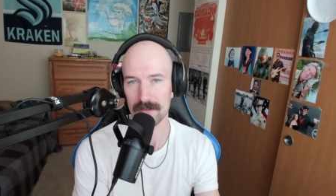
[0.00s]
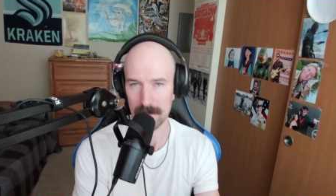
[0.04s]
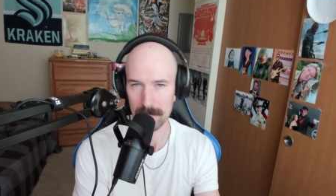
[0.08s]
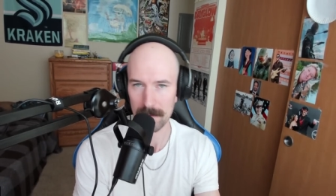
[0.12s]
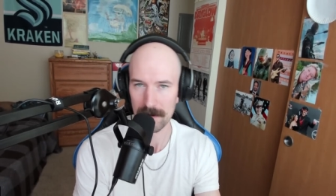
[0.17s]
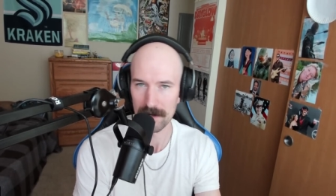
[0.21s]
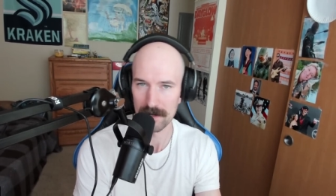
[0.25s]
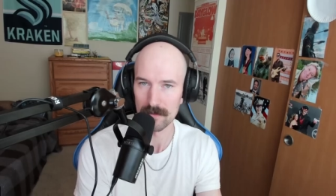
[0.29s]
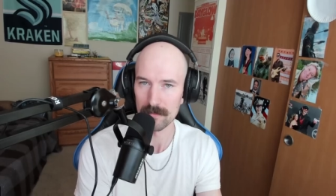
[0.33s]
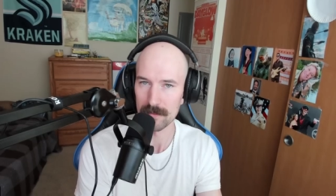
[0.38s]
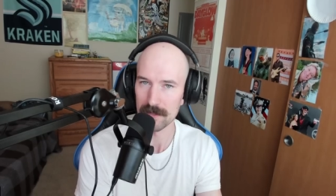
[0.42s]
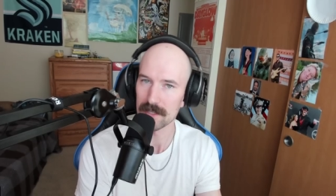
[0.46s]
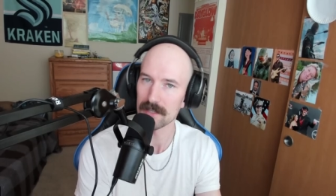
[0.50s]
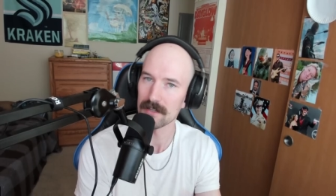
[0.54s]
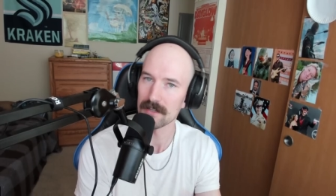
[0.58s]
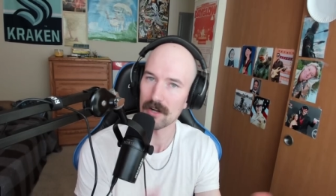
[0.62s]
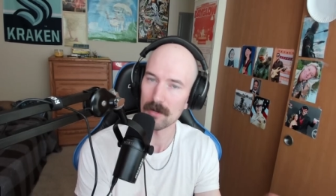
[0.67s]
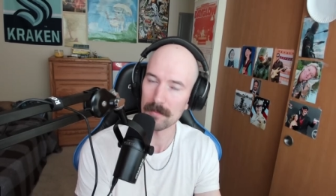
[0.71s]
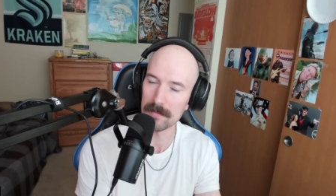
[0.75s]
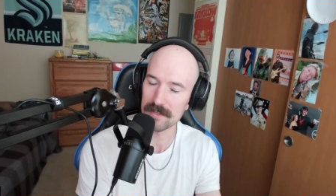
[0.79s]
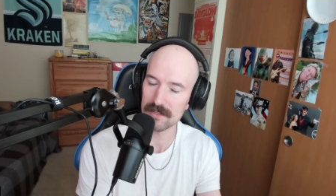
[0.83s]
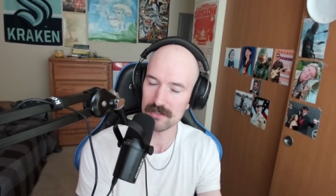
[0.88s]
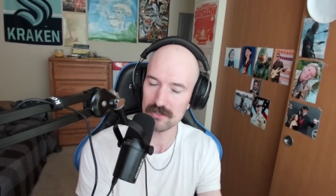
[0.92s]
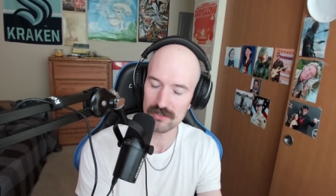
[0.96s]
Come on. We can
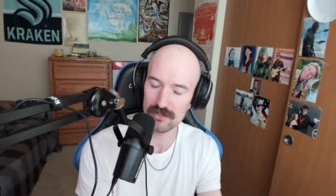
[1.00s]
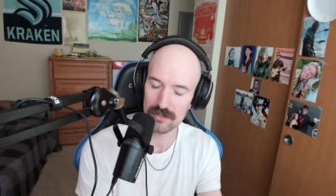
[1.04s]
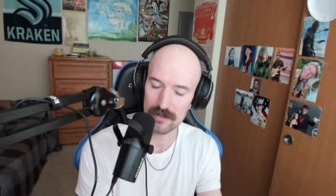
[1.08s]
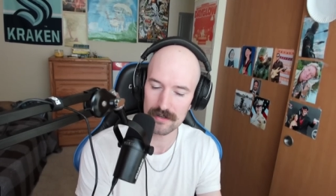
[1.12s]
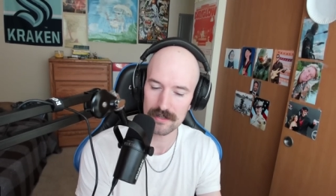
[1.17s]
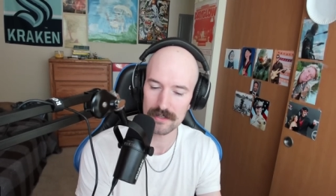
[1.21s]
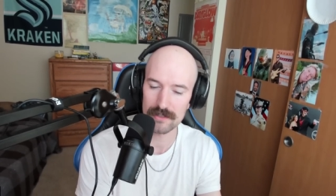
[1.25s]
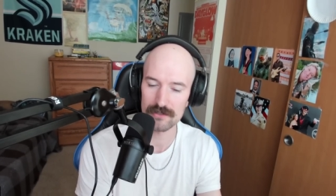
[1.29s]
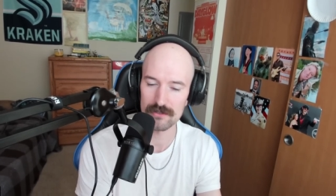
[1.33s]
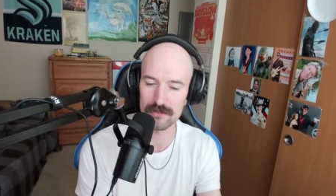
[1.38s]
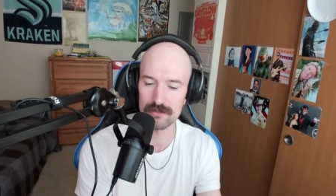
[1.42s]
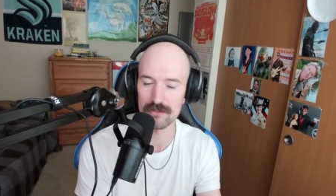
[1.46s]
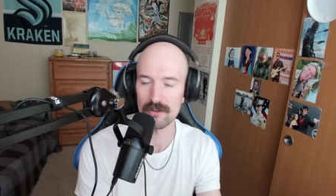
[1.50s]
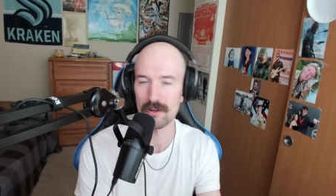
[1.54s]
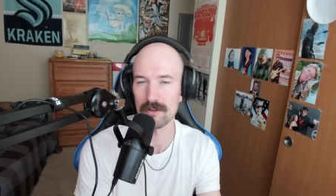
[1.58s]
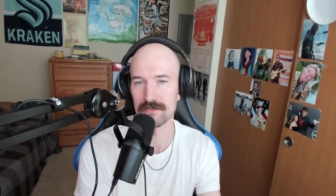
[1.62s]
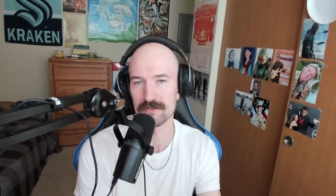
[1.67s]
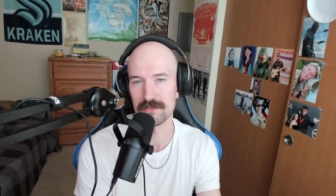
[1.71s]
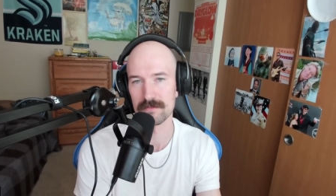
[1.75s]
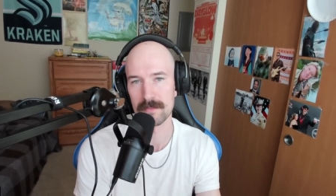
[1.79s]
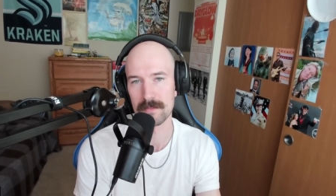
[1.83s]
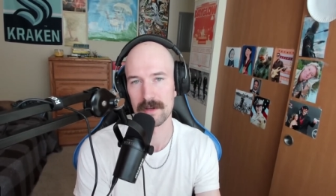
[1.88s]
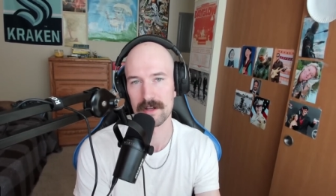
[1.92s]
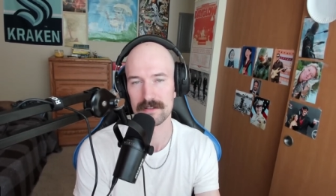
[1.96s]
all be serious
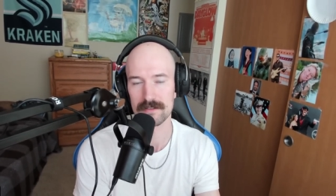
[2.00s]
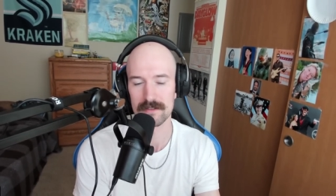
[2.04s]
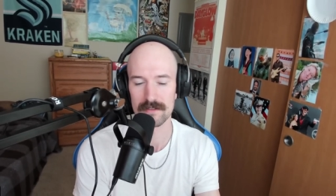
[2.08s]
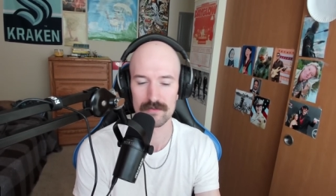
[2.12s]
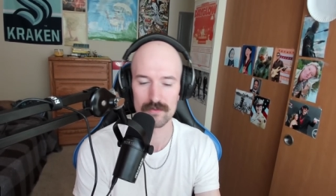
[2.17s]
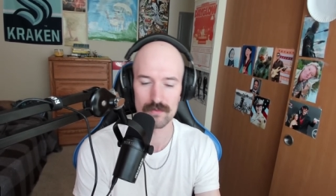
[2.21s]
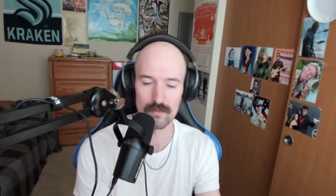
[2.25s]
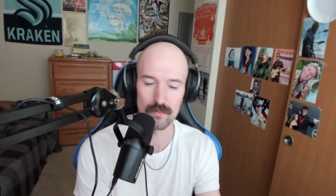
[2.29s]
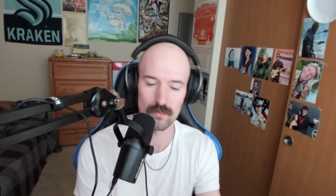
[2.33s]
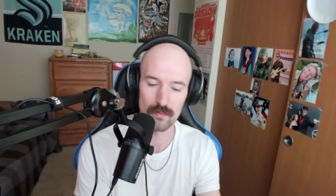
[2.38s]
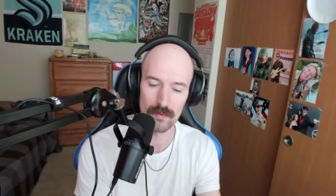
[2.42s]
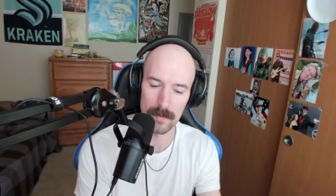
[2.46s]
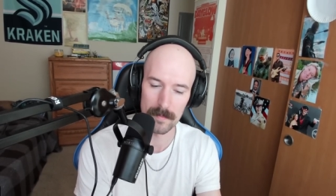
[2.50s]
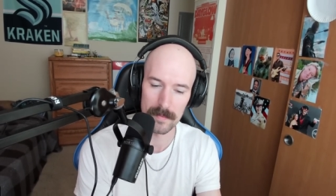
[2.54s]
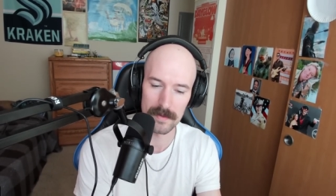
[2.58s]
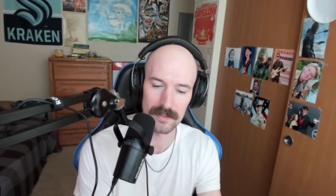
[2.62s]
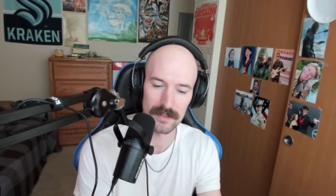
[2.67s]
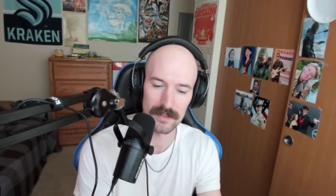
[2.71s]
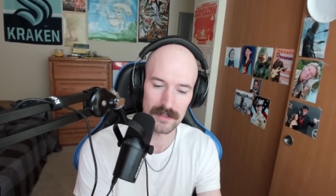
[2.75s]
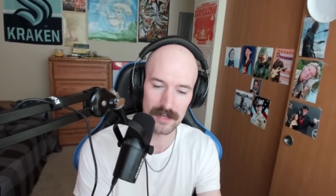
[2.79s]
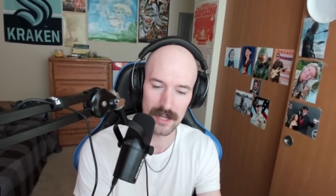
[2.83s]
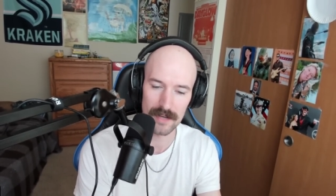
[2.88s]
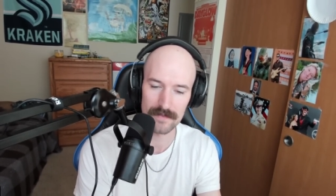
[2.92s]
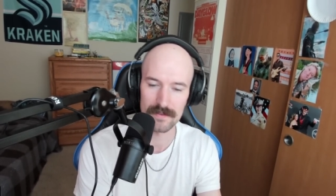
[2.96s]
adults about this. Women
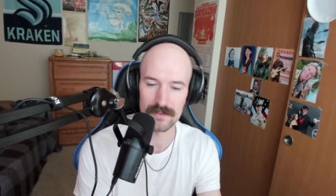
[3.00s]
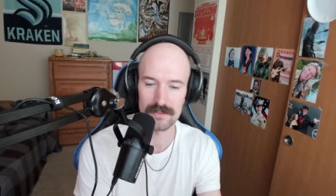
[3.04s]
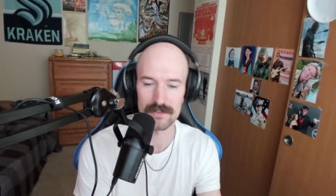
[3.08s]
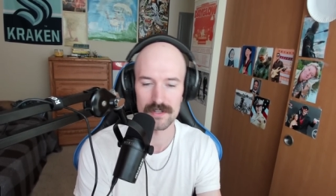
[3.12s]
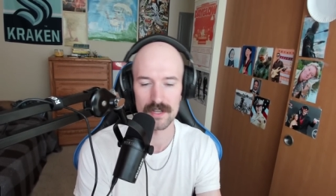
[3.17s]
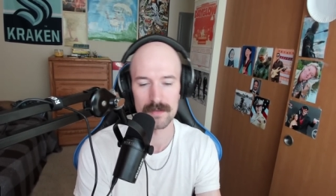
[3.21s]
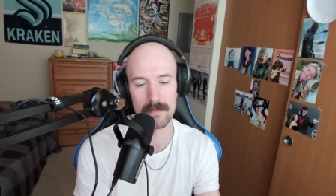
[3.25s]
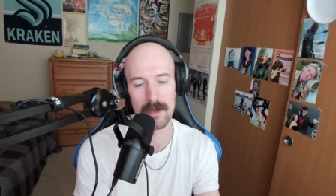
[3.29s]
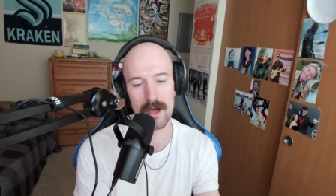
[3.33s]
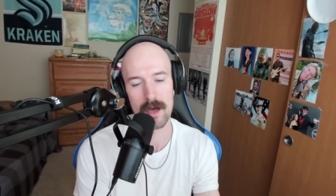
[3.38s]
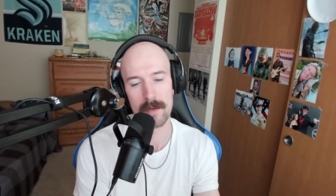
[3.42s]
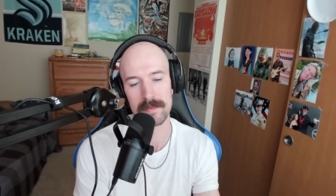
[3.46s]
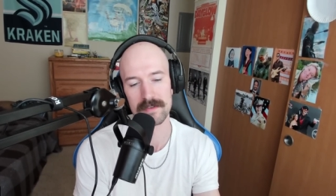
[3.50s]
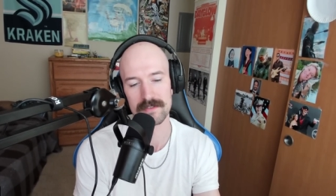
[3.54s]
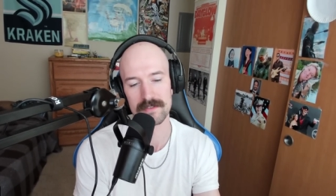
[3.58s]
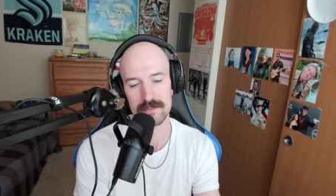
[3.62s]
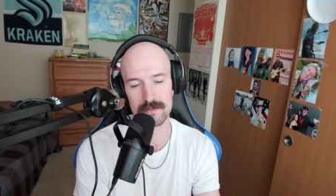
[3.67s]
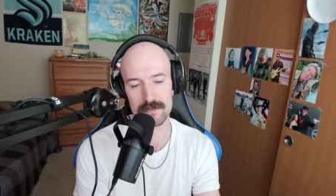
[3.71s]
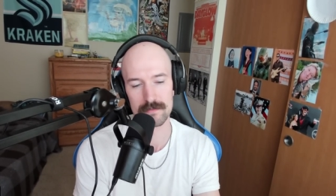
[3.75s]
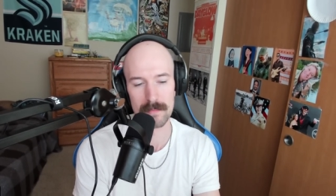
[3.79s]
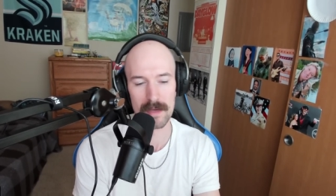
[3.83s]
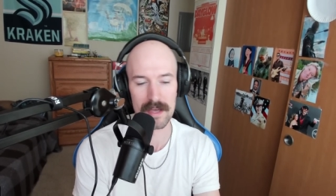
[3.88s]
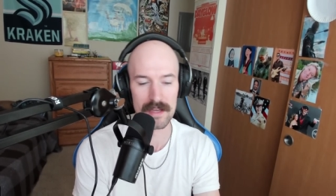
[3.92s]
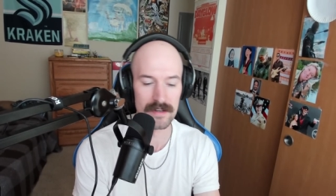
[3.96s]
can have the same hobbies
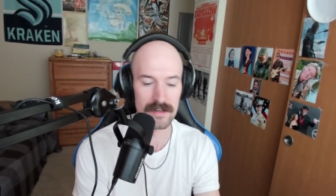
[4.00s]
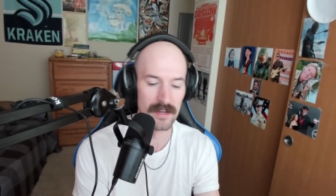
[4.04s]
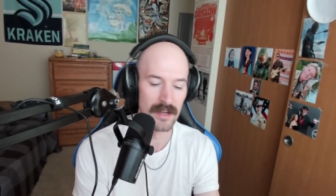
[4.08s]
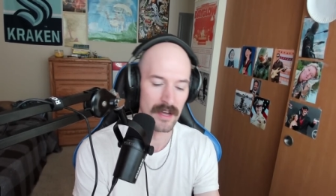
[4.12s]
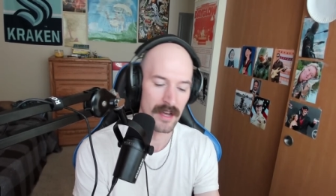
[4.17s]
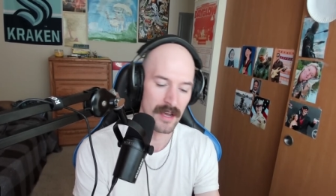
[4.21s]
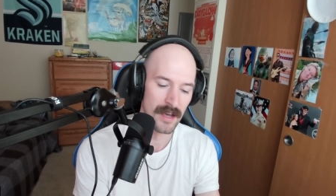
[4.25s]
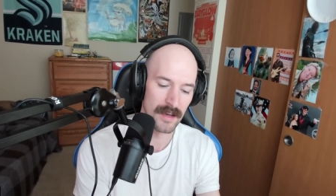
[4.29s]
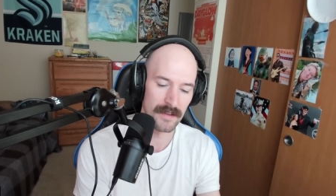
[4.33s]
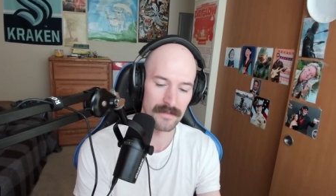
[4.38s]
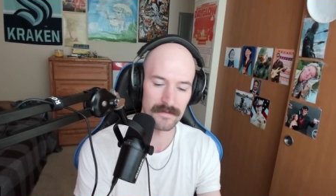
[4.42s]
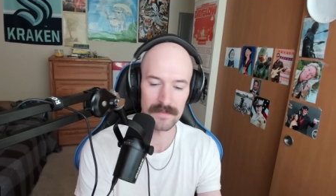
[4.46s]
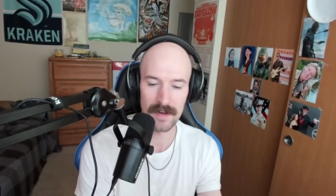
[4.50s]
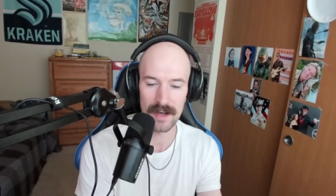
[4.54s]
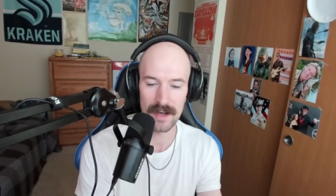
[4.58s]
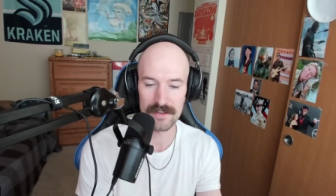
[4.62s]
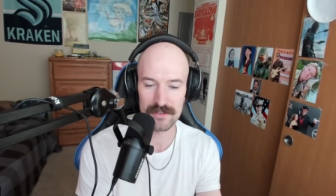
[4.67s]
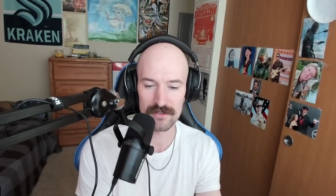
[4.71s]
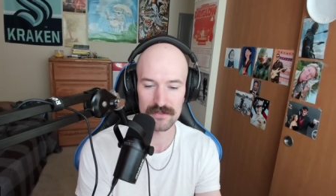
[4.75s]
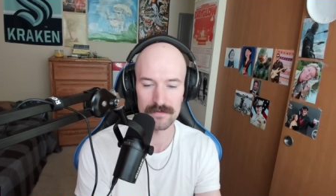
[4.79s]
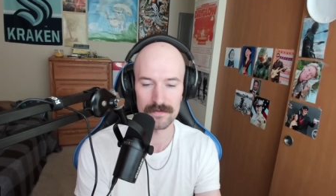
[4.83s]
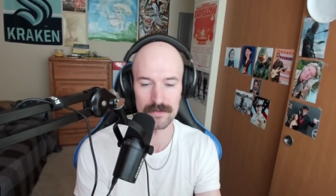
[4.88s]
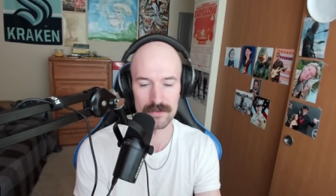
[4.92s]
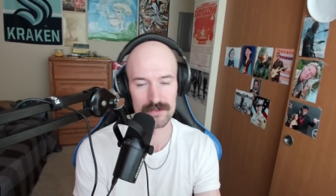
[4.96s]
as men and
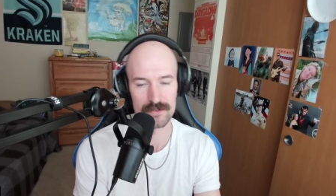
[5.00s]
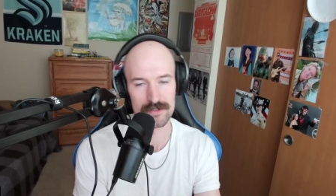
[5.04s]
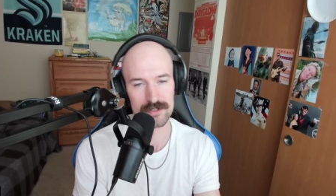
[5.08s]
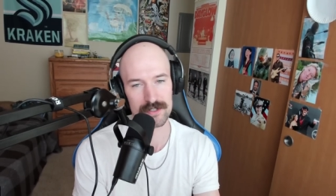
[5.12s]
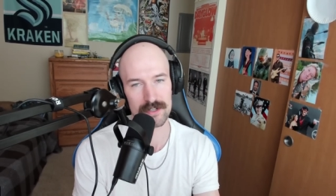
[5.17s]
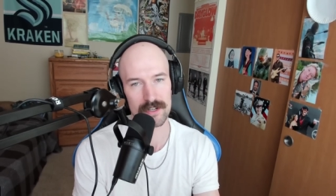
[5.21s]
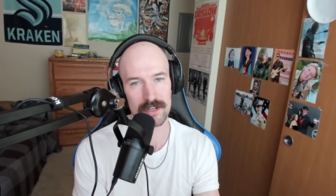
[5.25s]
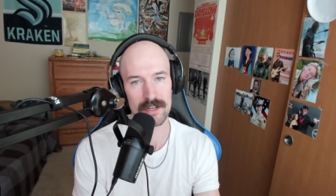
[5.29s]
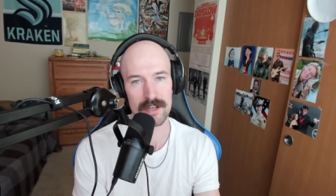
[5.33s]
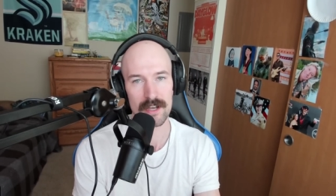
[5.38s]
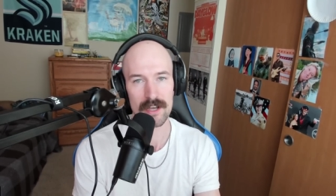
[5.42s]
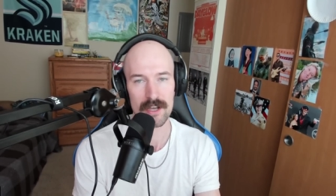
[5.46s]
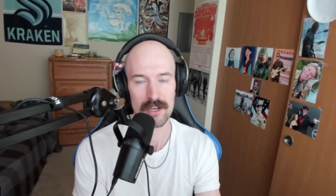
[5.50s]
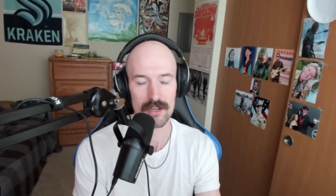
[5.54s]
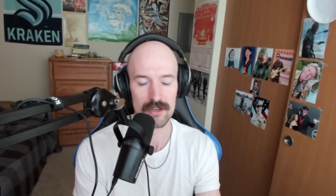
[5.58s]
vice versa.